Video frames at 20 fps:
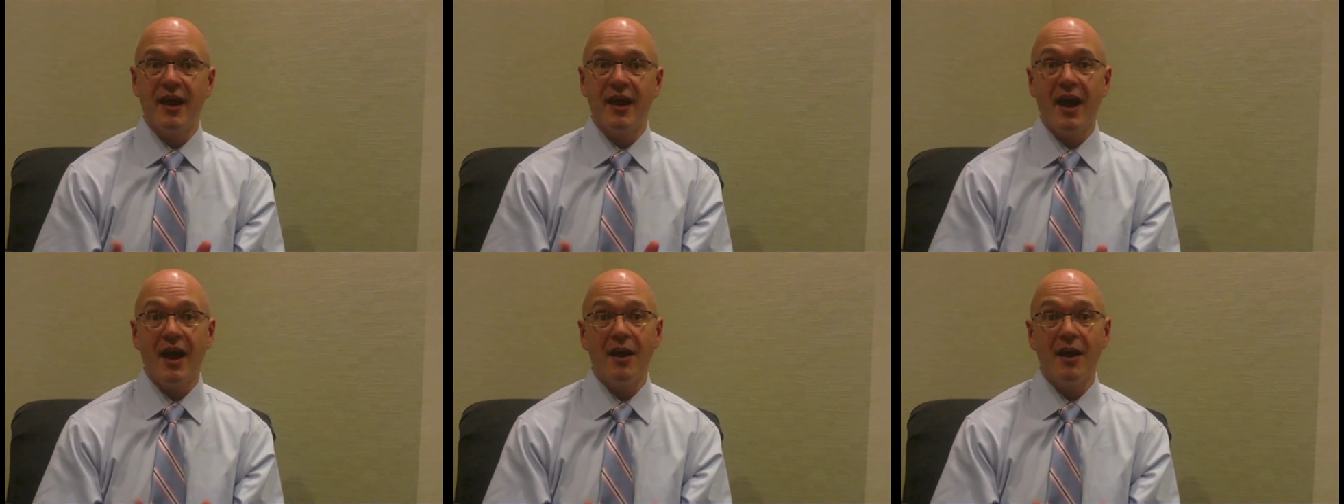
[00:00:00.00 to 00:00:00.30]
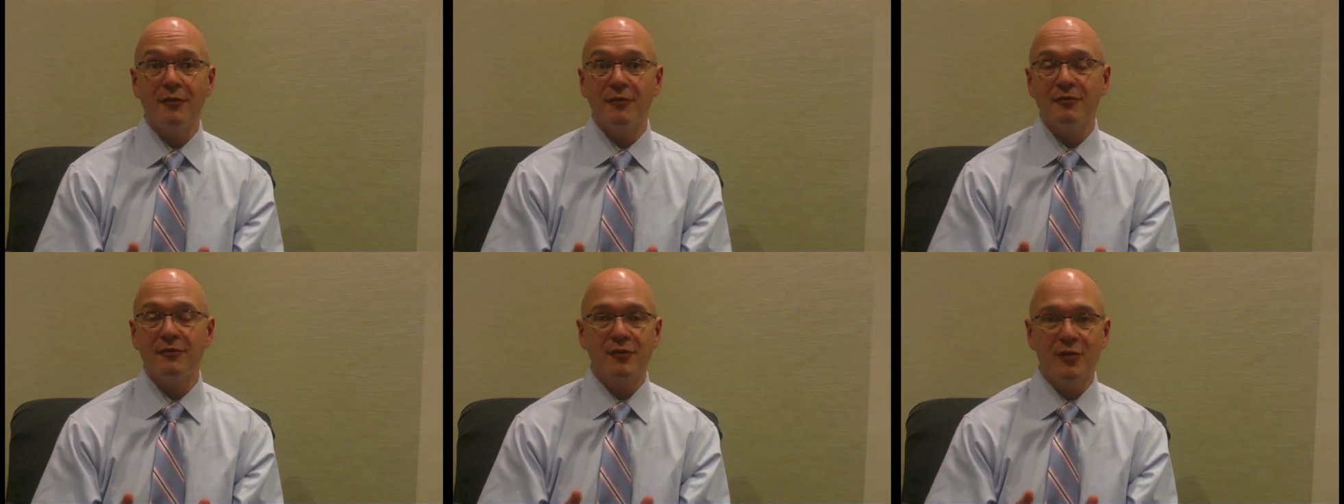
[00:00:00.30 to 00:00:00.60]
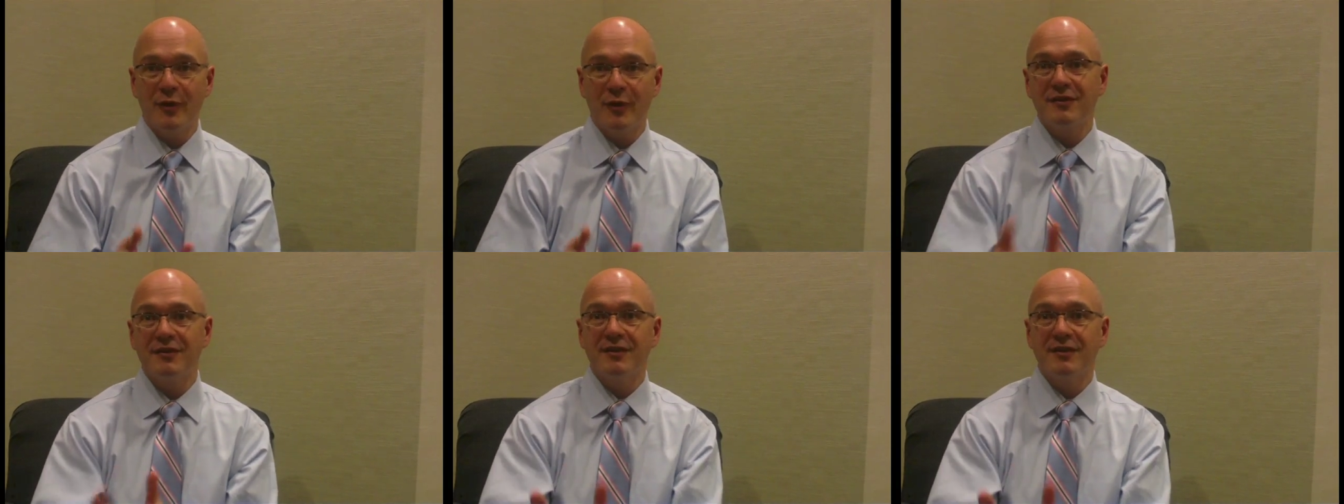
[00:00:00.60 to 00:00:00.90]
How
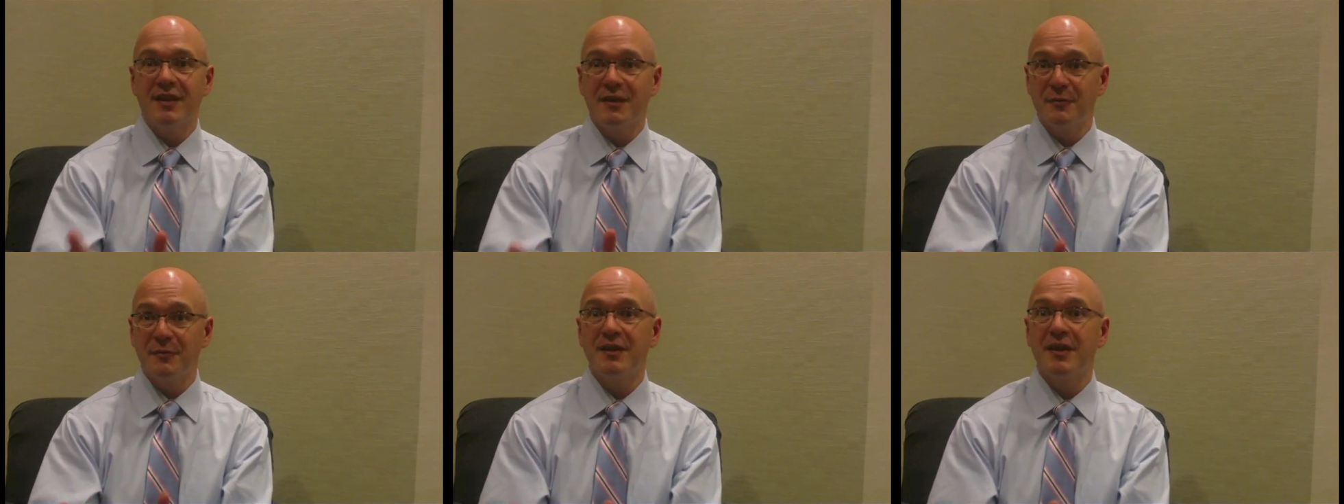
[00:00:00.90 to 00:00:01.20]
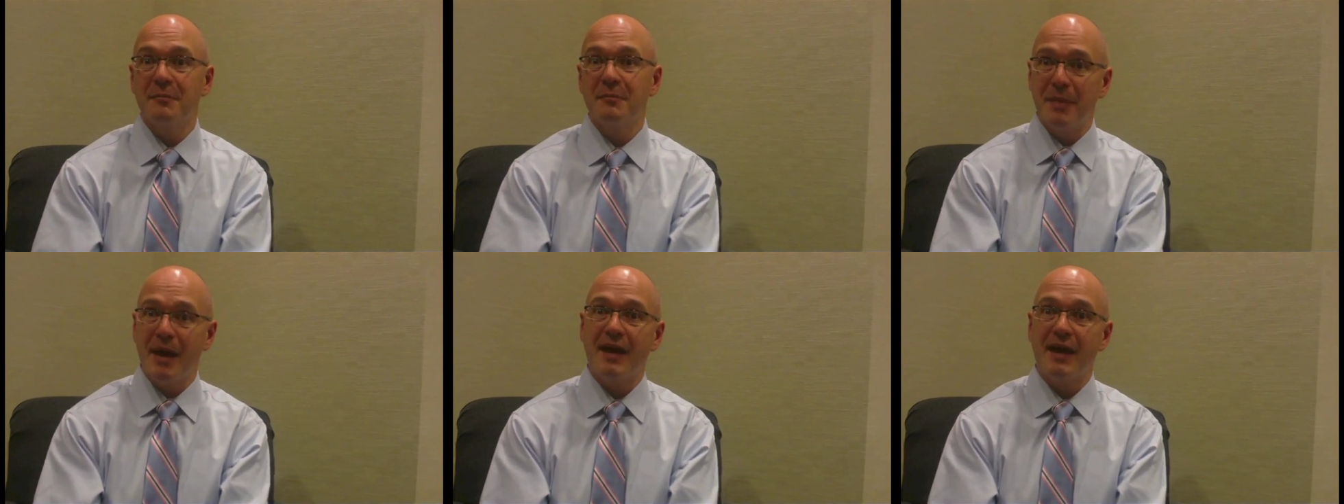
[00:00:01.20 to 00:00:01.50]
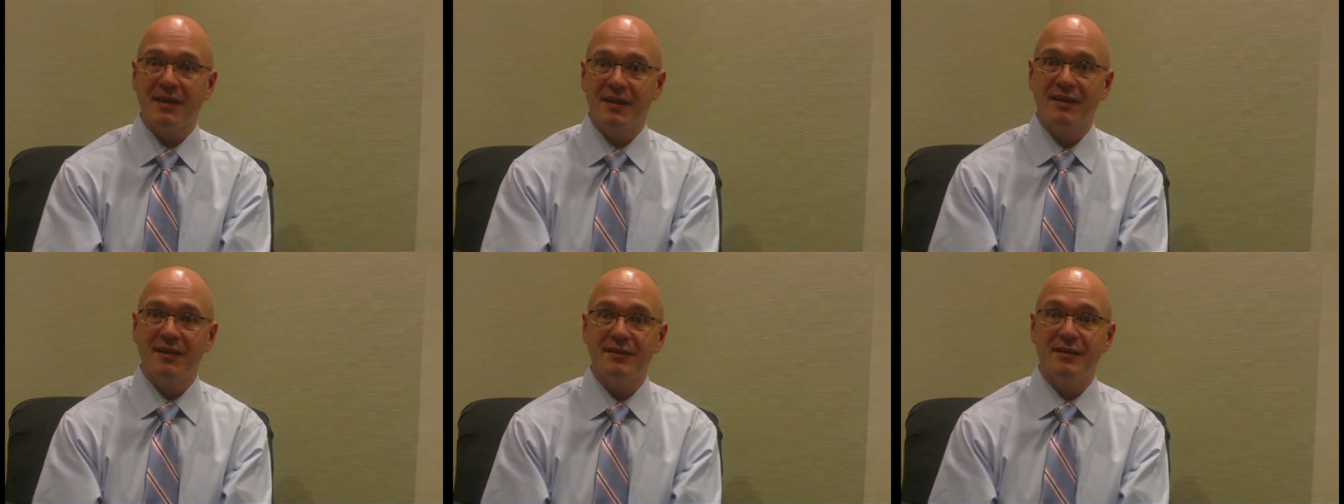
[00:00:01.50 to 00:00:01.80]
quickly can we get
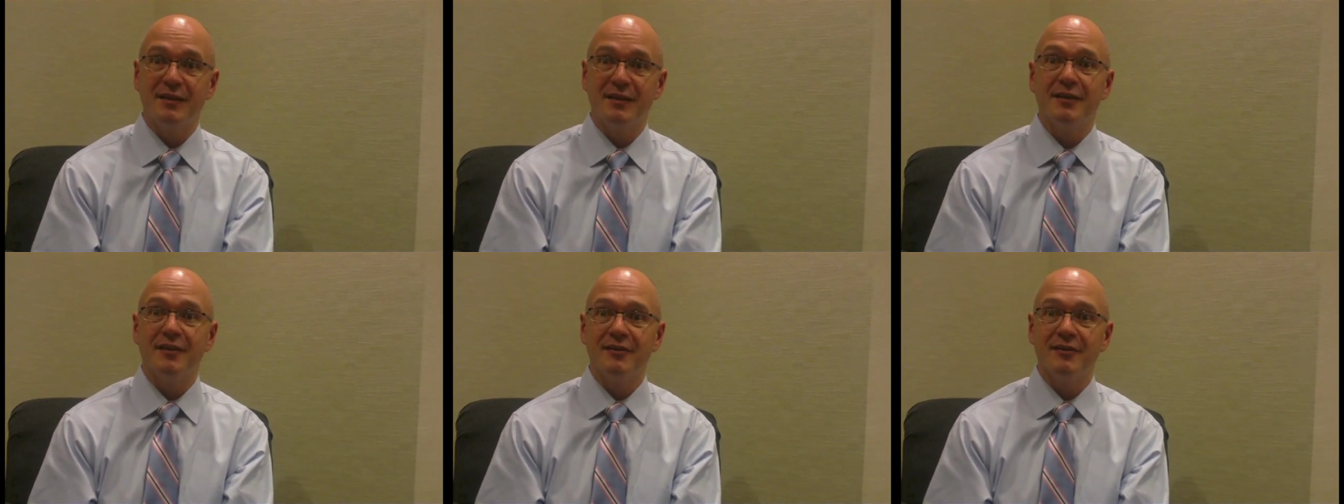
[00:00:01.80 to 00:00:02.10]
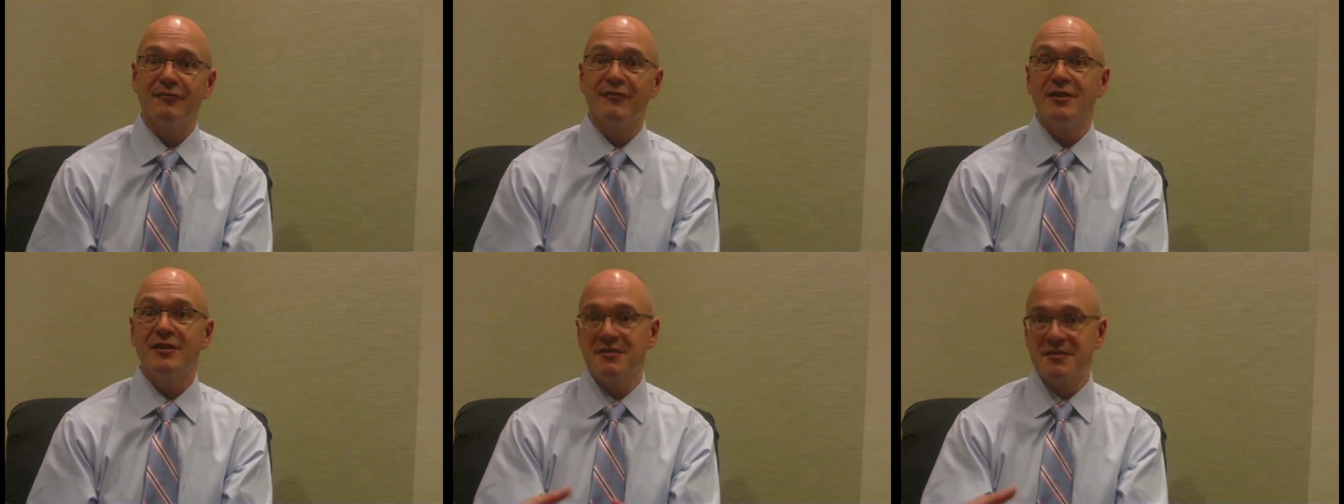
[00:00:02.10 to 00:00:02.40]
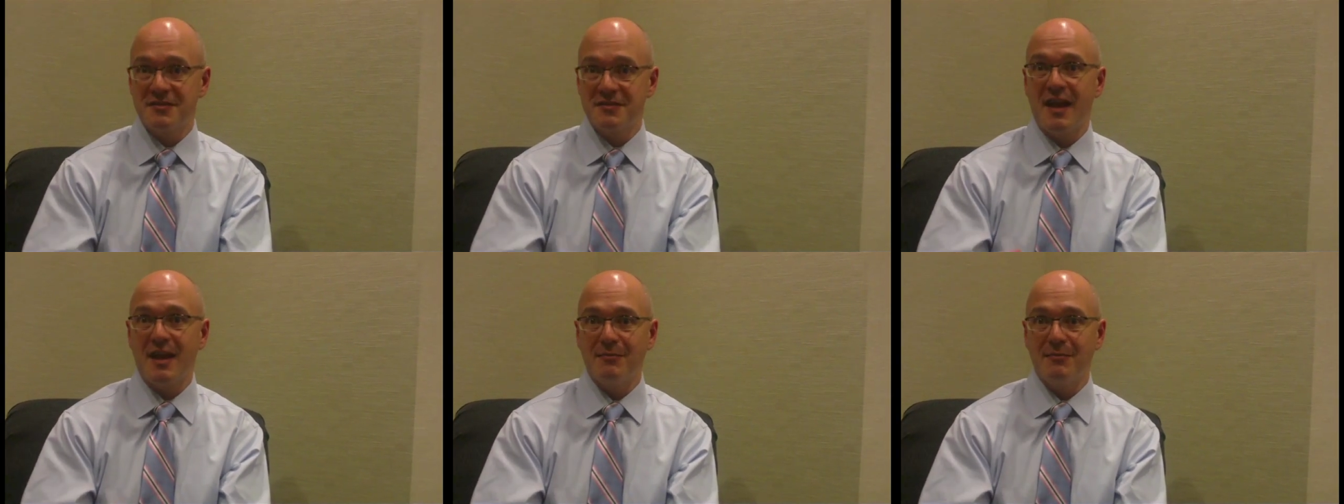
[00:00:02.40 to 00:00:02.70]
back in there and
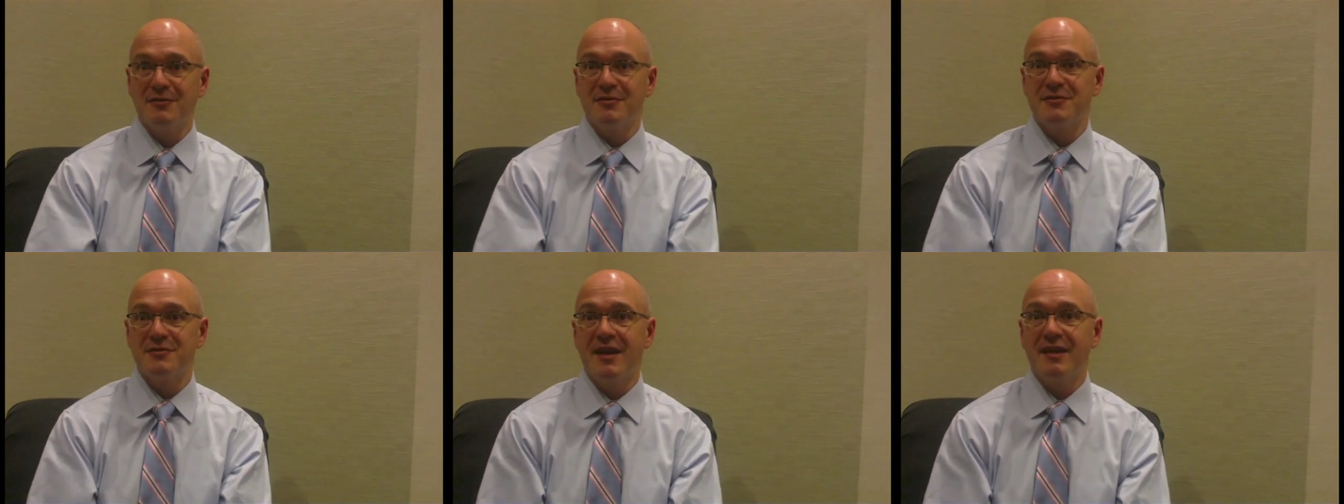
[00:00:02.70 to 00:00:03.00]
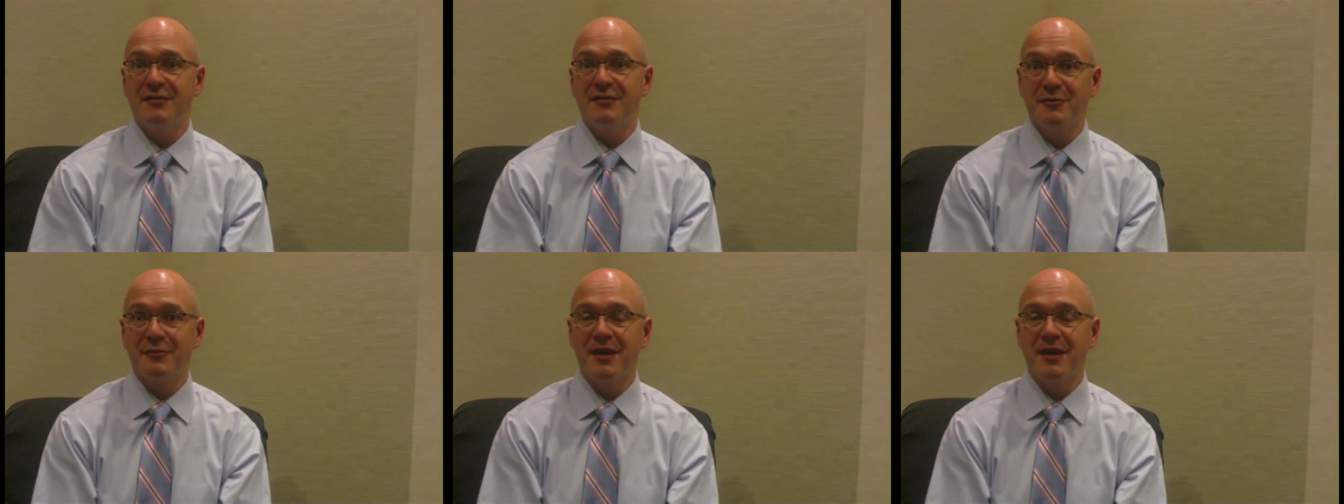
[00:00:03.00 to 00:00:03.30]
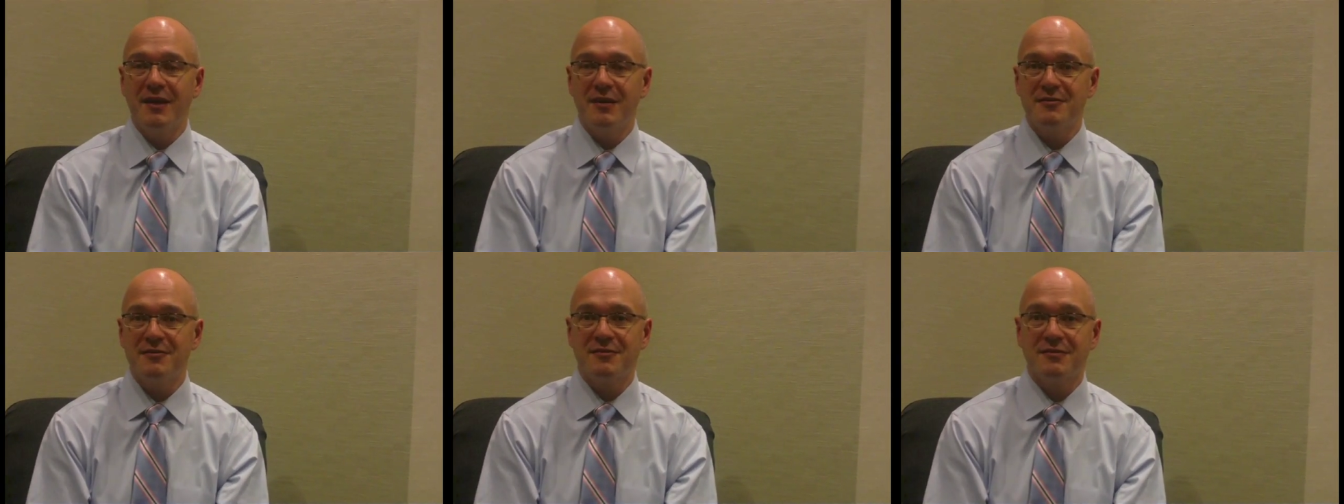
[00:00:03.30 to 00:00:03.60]
reestablish that
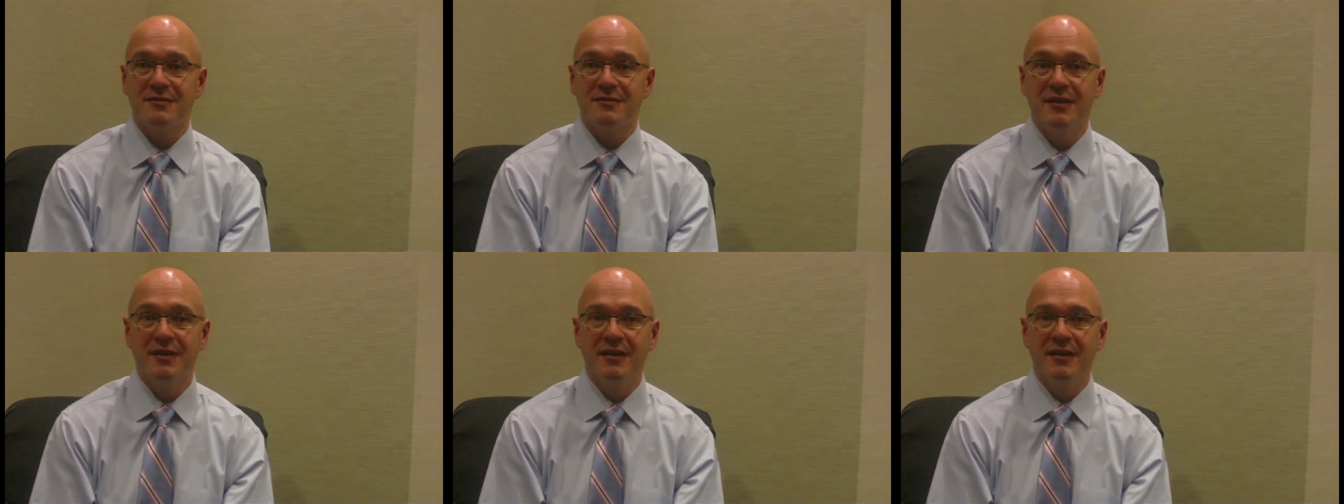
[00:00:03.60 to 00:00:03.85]
location?